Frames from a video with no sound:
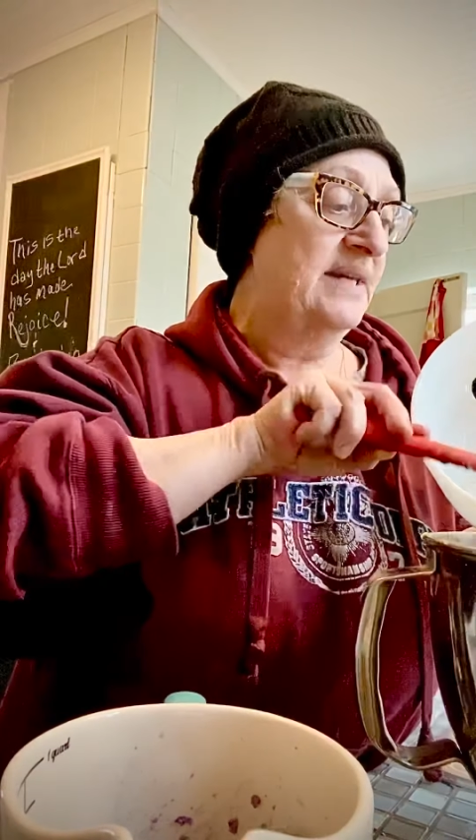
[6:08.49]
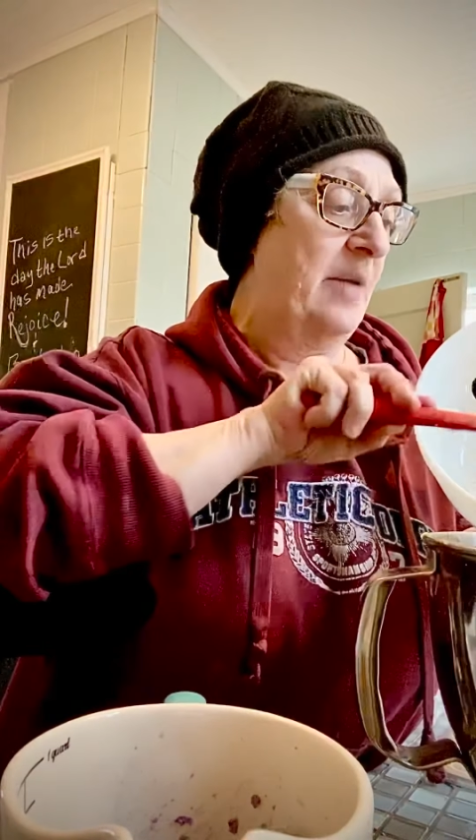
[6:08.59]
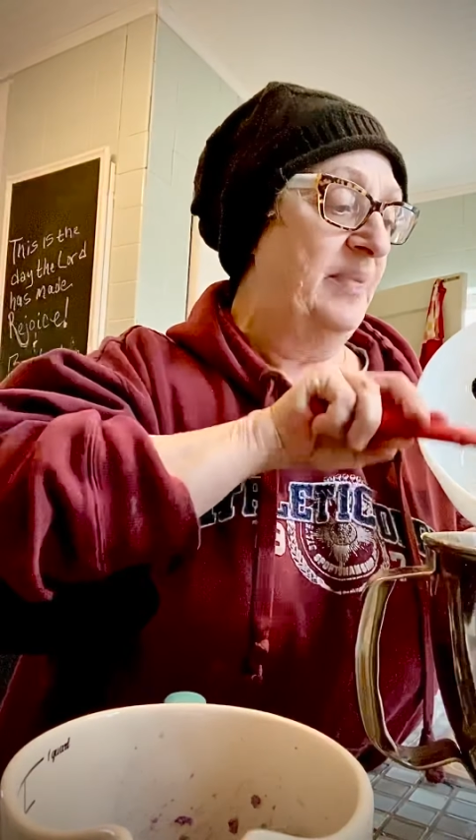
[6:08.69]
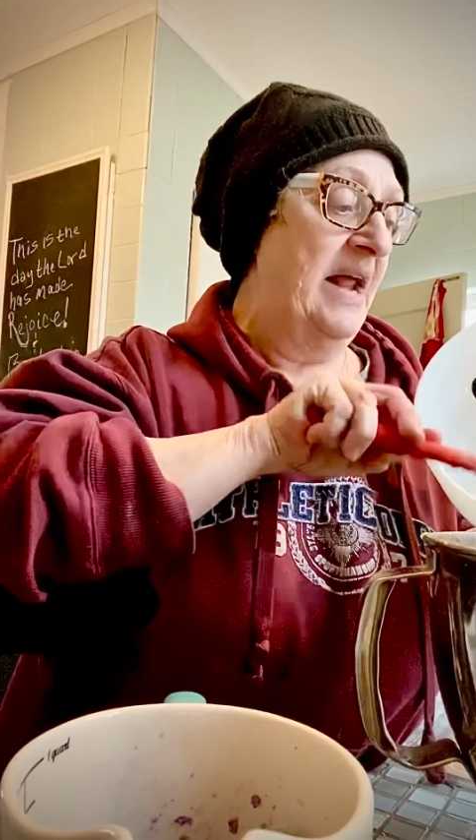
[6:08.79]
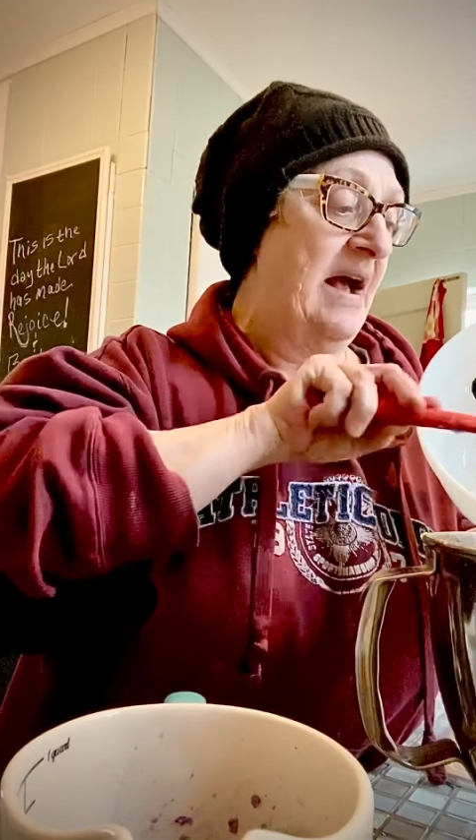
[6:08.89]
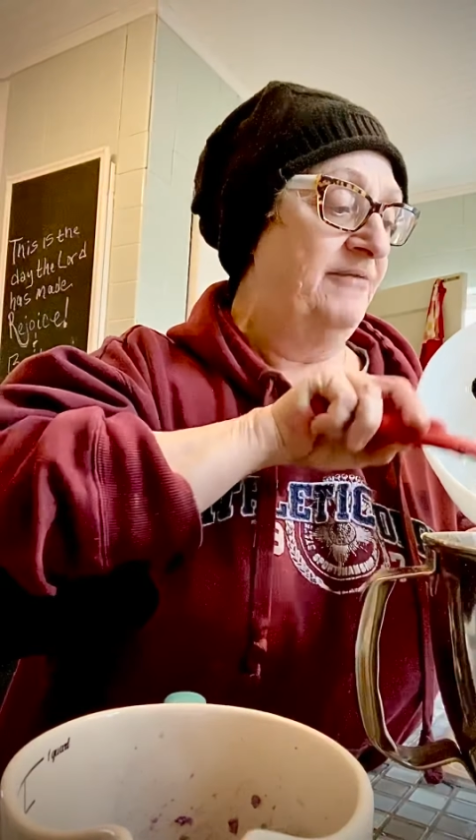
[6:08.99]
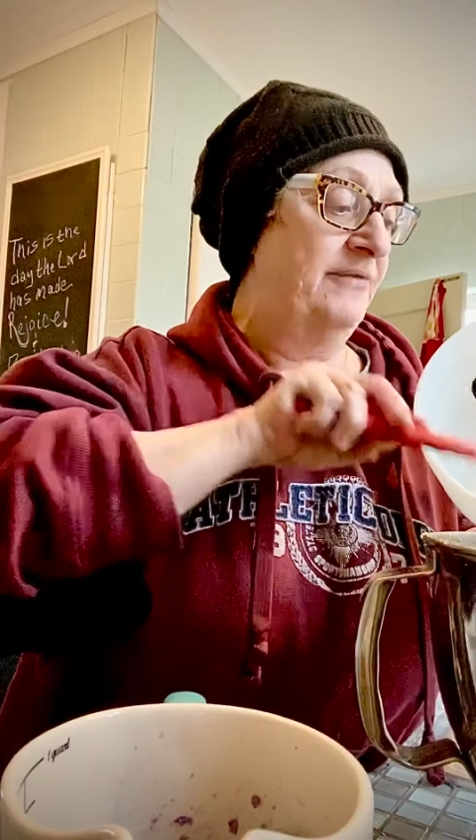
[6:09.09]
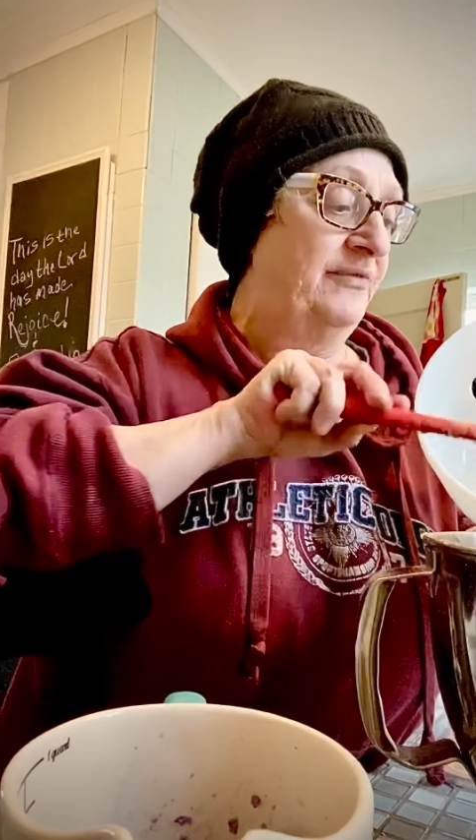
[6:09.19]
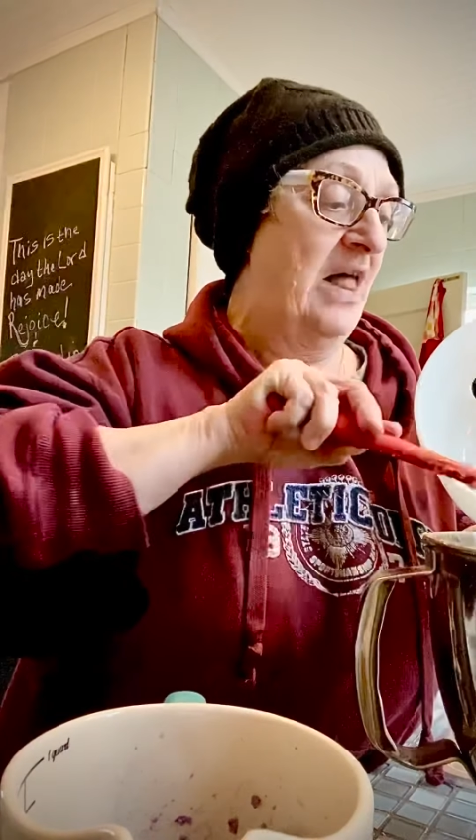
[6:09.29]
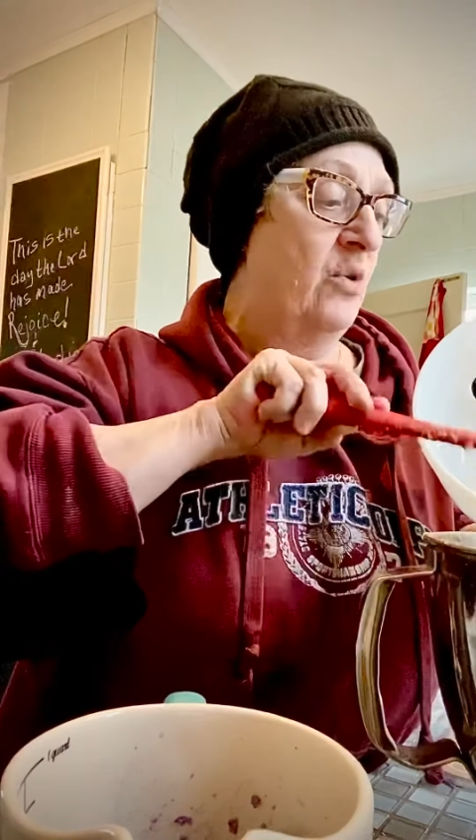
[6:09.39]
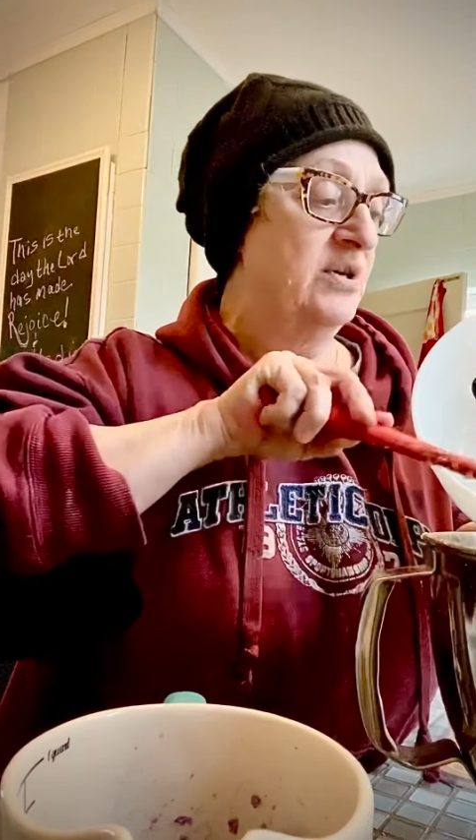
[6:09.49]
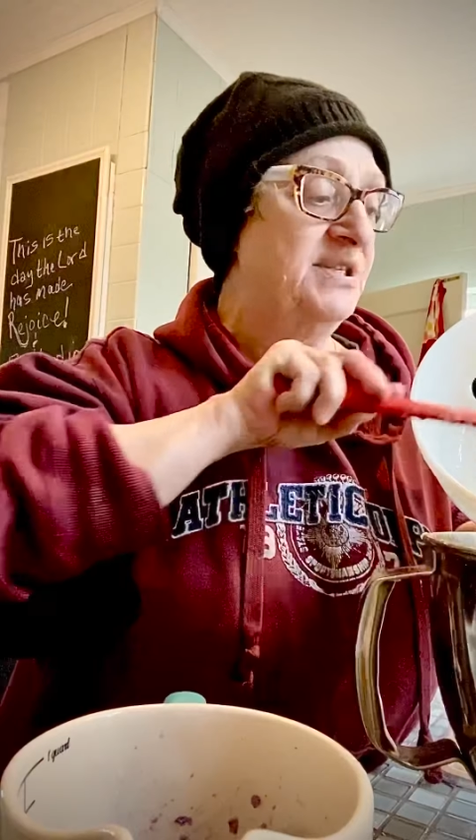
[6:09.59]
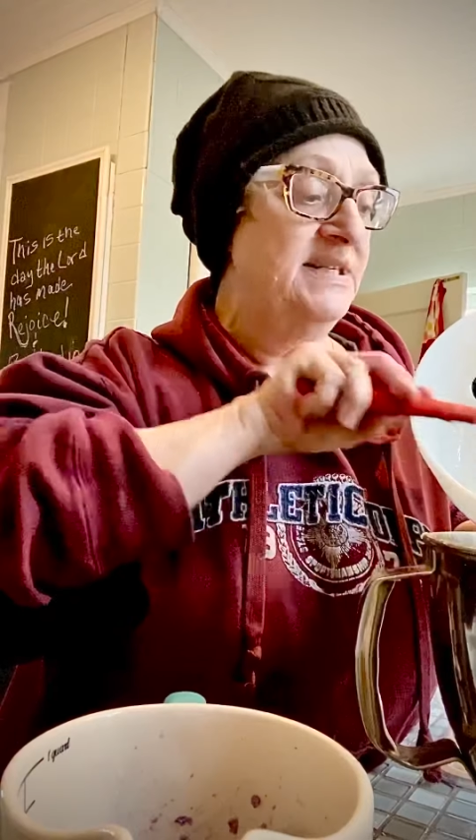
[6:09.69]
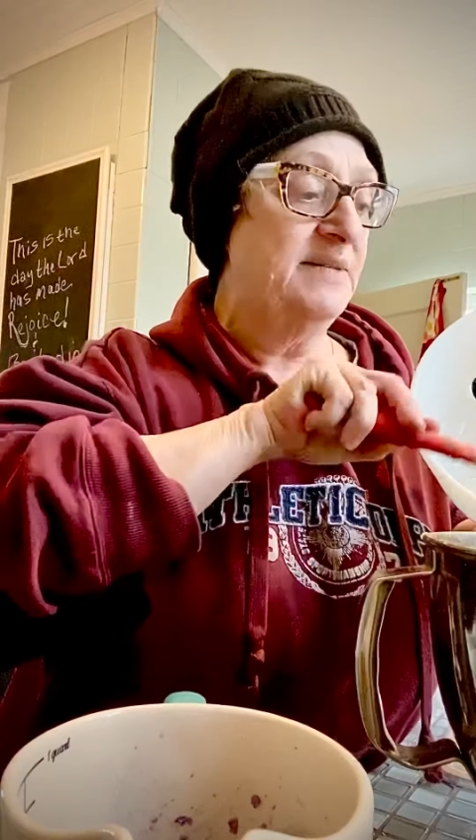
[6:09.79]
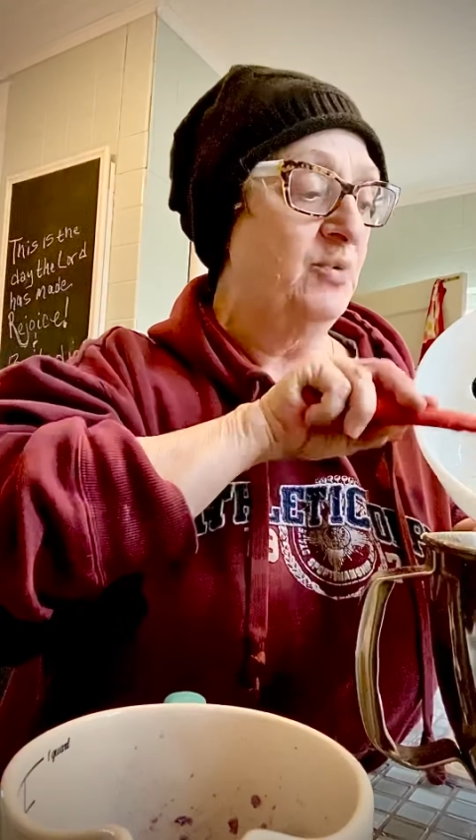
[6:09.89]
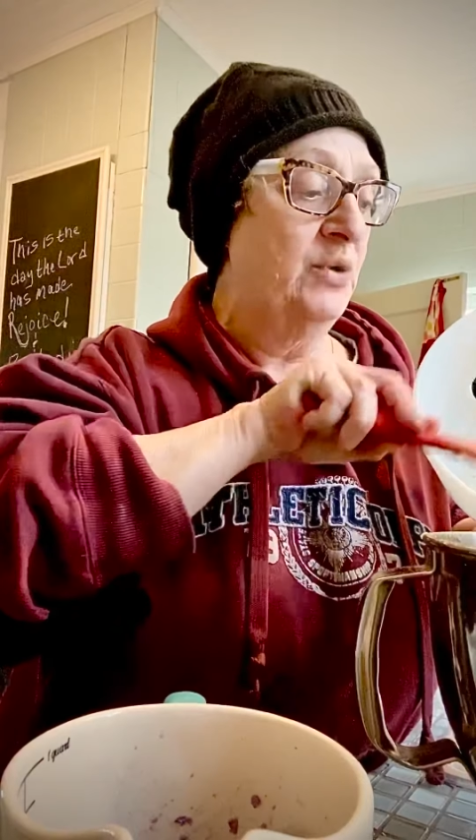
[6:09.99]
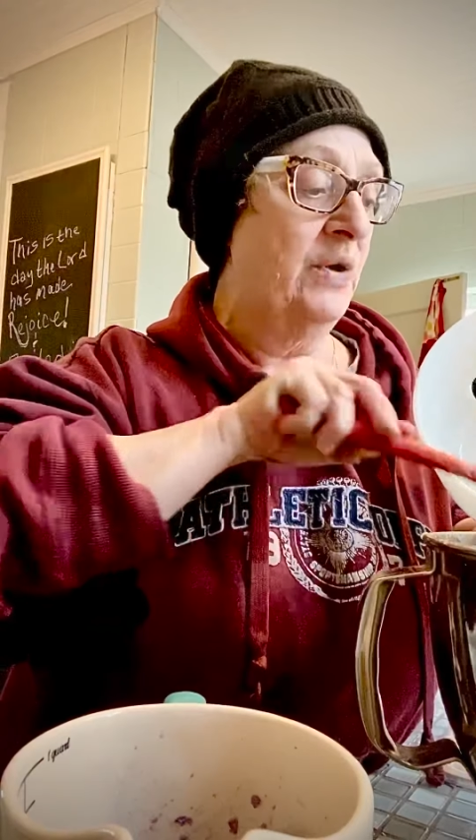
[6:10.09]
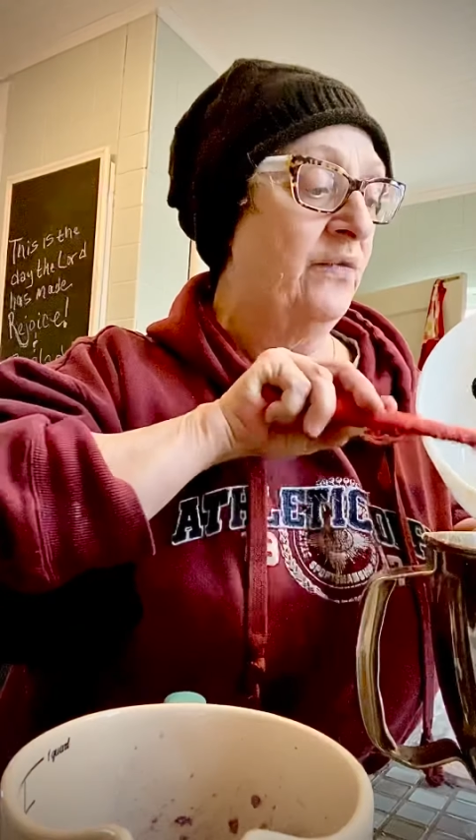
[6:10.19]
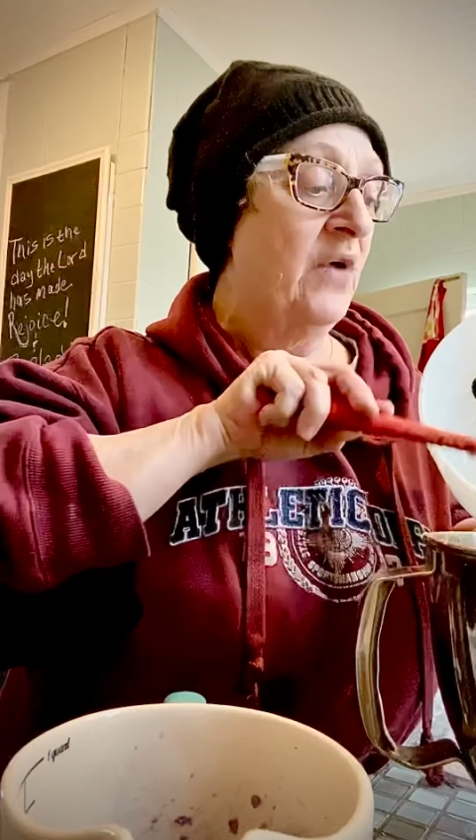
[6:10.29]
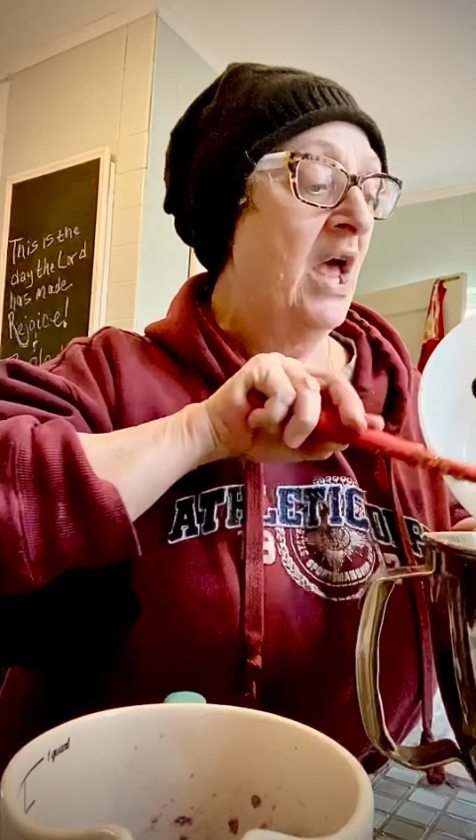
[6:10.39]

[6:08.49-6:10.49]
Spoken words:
cup and a half of flour, teaspoon of